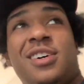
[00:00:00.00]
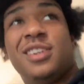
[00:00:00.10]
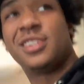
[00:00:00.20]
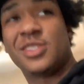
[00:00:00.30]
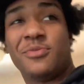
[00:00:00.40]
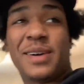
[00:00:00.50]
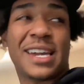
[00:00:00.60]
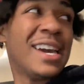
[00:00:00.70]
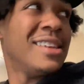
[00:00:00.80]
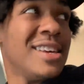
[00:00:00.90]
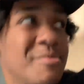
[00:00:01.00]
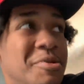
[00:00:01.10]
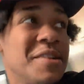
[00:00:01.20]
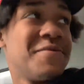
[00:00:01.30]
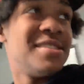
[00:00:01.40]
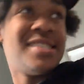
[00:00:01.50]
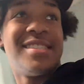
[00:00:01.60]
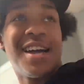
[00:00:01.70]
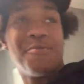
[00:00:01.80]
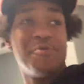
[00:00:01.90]
So my game day breakfast is
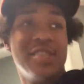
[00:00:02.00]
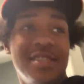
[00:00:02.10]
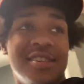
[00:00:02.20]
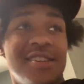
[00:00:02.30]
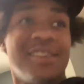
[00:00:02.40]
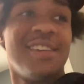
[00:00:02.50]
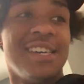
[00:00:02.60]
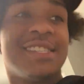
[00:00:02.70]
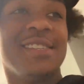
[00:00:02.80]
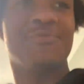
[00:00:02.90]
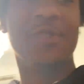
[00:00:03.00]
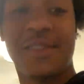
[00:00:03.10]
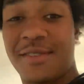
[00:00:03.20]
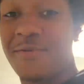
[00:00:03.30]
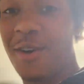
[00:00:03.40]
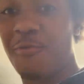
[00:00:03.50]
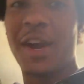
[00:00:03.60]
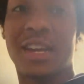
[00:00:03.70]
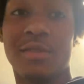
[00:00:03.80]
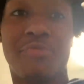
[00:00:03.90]
not really, it's it's really a
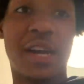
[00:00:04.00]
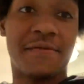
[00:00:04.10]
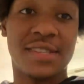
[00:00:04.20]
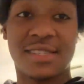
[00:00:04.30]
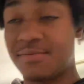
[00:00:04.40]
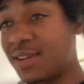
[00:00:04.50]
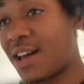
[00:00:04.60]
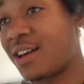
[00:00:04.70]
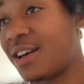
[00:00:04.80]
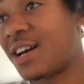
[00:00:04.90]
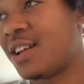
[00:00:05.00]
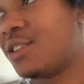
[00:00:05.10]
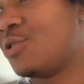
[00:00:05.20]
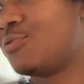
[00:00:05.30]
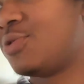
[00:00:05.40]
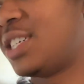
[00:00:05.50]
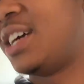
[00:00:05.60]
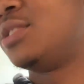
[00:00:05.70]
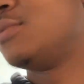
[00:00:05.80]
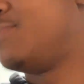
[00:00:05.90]
regular breakfast to me. I, I kind of don't
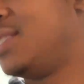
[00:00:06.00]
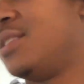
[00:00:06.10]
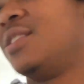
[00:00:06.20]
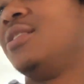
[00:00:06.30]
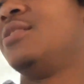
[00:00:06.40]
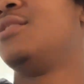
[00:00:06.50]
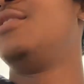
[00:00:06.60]
change up anything.